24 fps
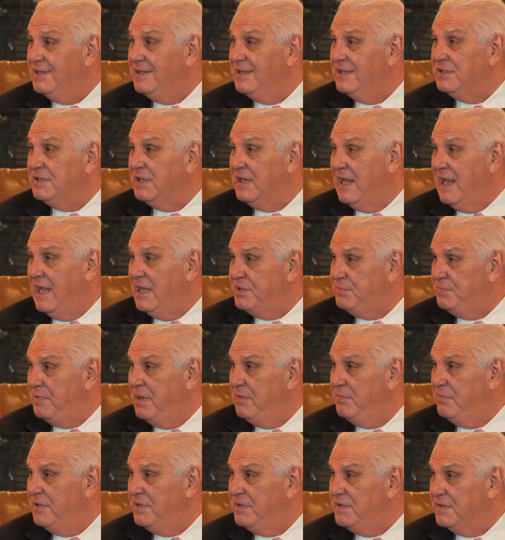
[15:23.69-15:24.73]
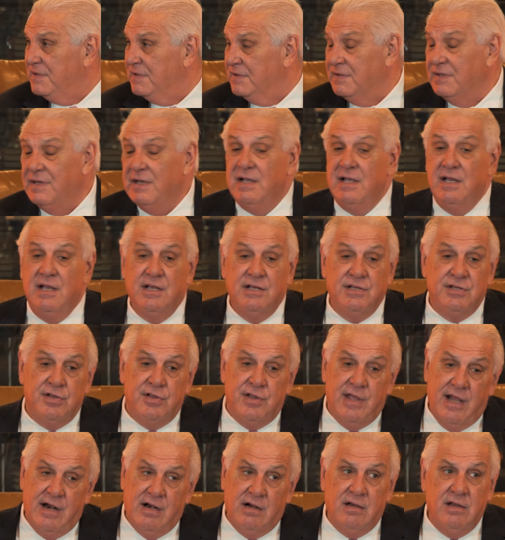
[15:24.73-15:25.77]
It's a cash pay business. So
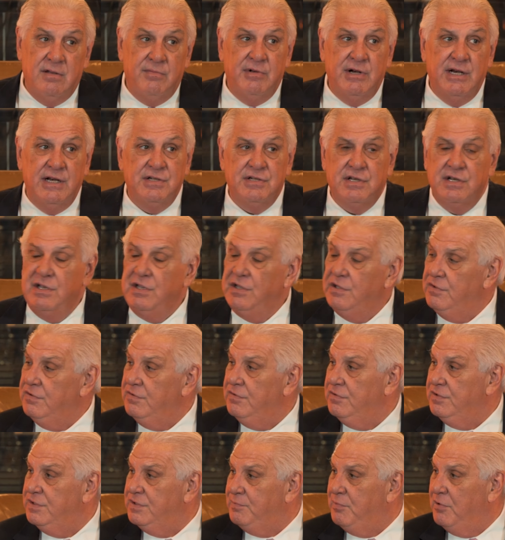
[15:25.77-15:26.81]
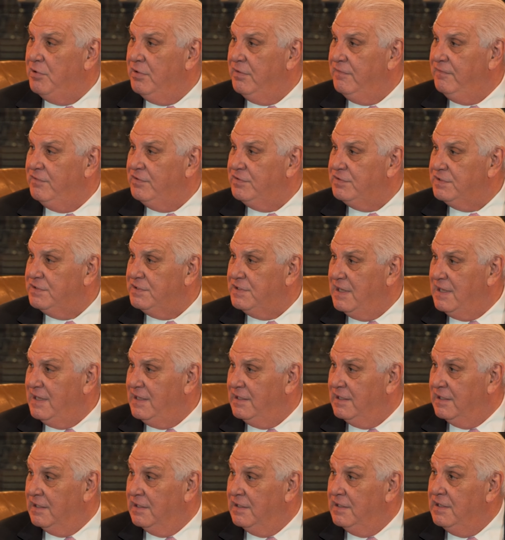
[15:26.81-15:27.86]
that eliminates a huge part of your
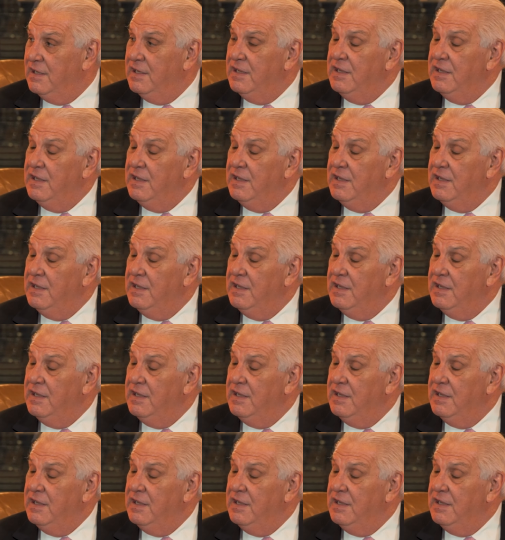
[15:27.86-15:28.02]
society.